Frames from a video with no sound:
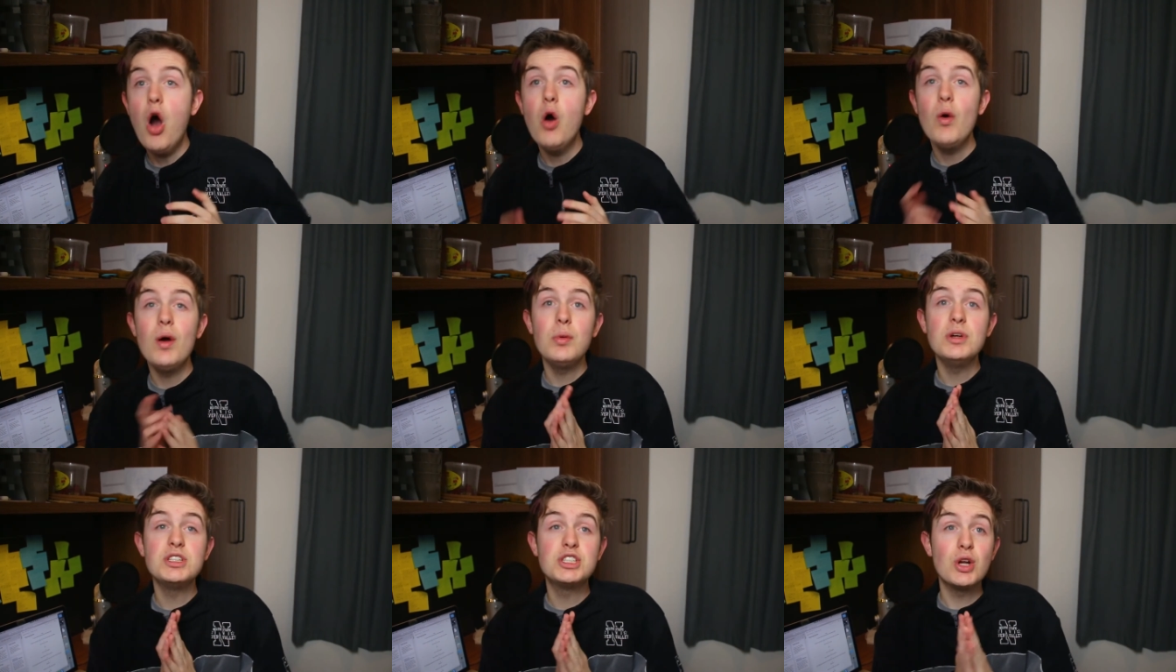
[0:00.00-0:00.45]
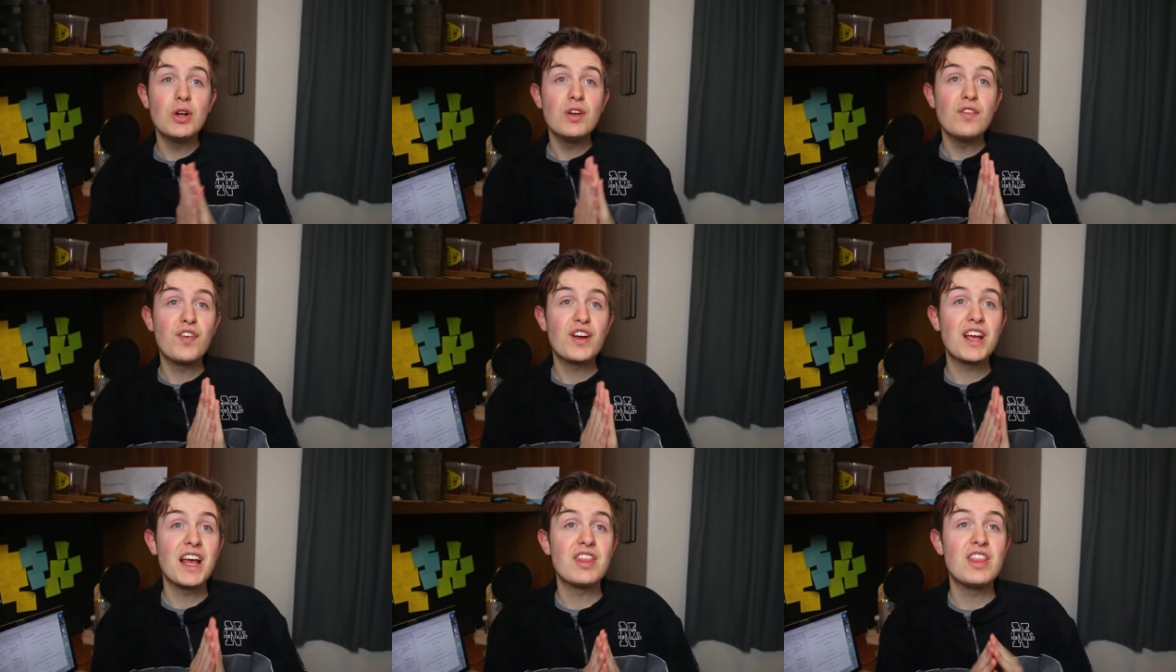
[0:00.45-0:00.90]
Oh, and we
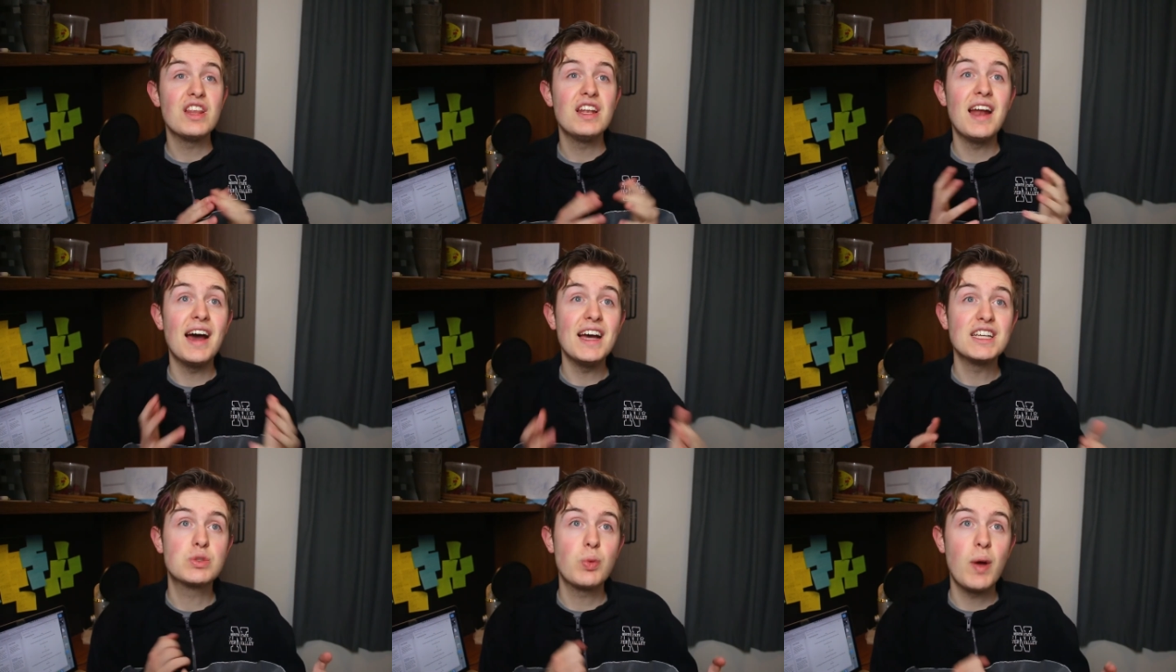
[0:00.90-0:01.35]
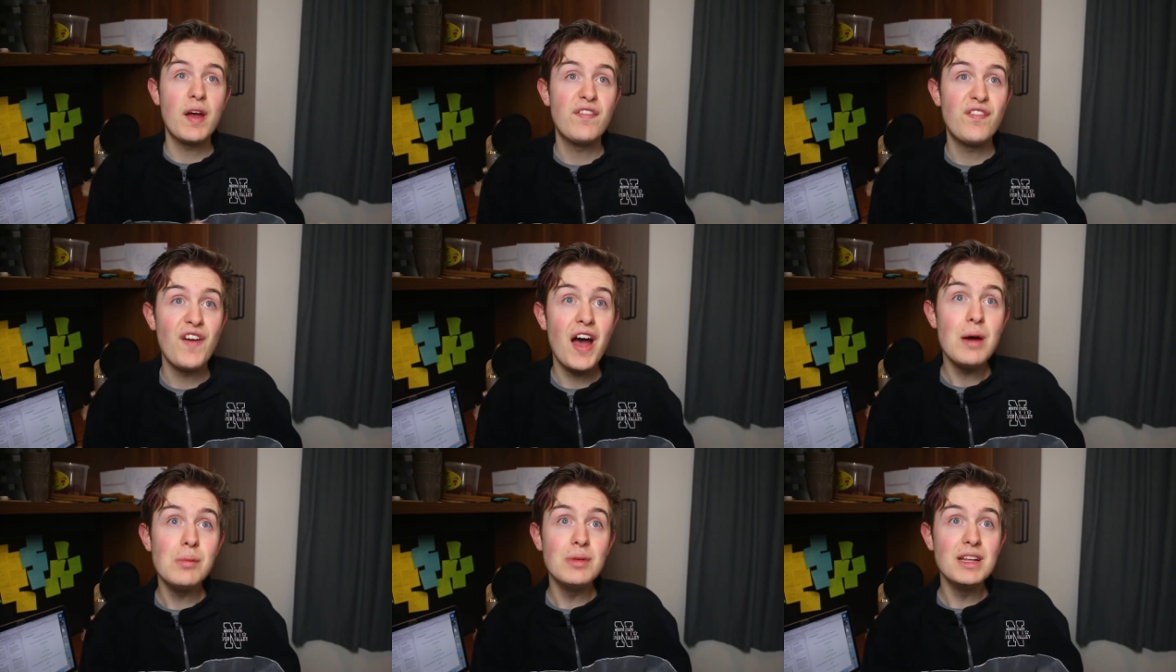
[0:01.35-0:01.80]
shouldn't forget the nice way
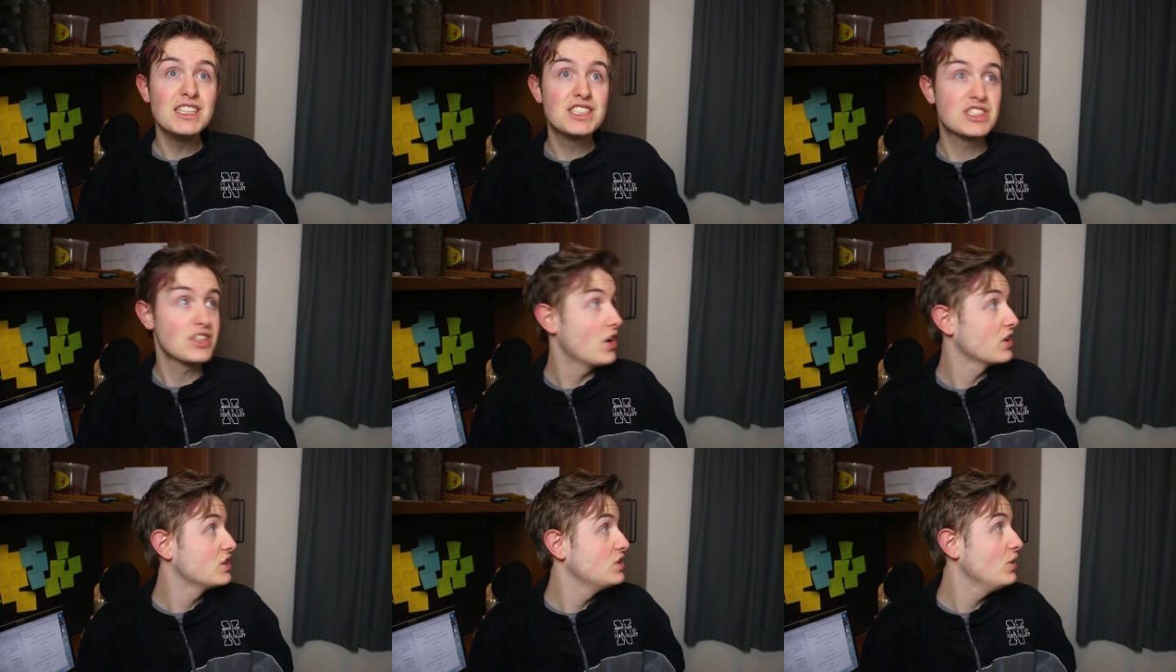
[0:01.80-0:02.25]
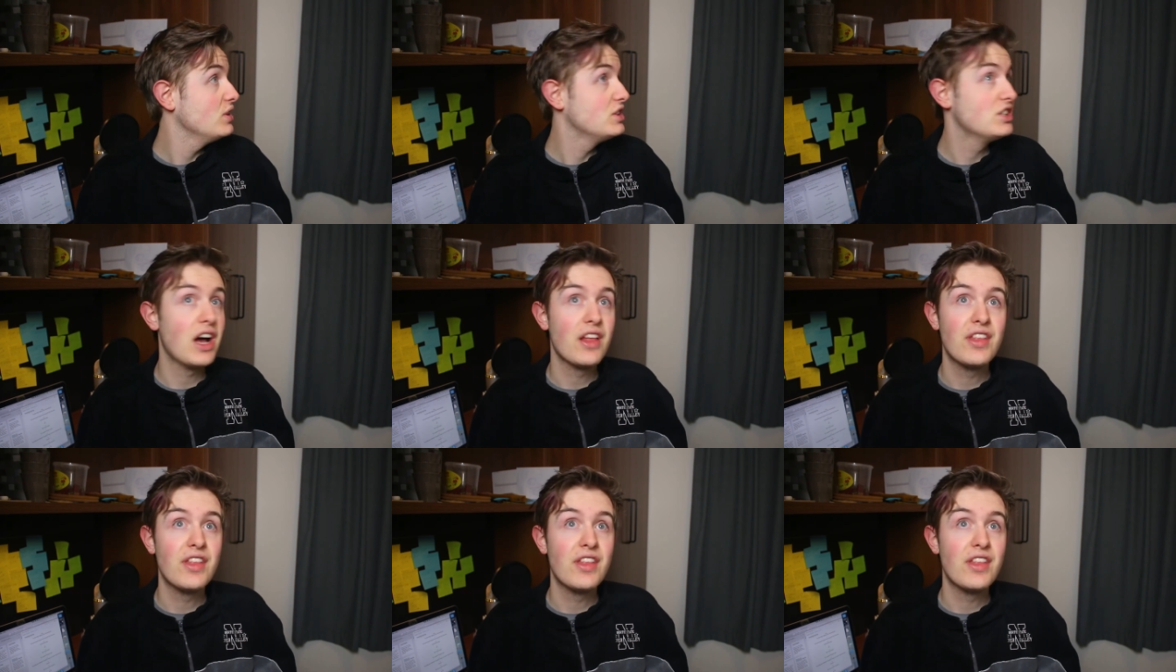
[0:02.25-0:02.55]
families talk to each